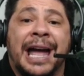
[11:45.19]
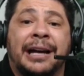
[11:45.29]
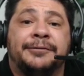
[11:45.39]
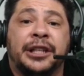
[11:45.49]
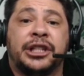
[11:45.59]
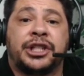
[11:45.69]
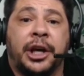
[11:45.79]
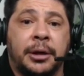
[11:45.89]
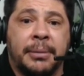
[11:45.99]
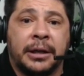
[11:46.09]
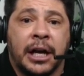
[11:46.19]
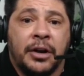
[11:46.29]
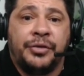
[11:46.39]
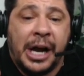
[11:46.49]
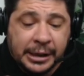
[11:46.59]
every demon
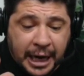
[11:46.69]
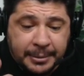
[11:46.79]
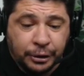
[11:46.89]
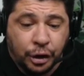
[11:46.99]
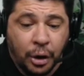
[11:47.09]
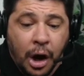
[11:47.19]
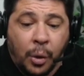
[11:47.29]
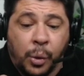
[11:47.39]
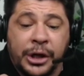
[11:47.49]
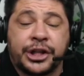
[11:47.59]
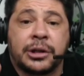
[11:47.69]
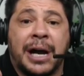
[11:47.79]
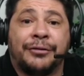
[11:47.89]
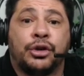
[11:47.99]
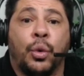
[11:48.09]
that came through
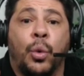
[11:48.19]
witchcraft,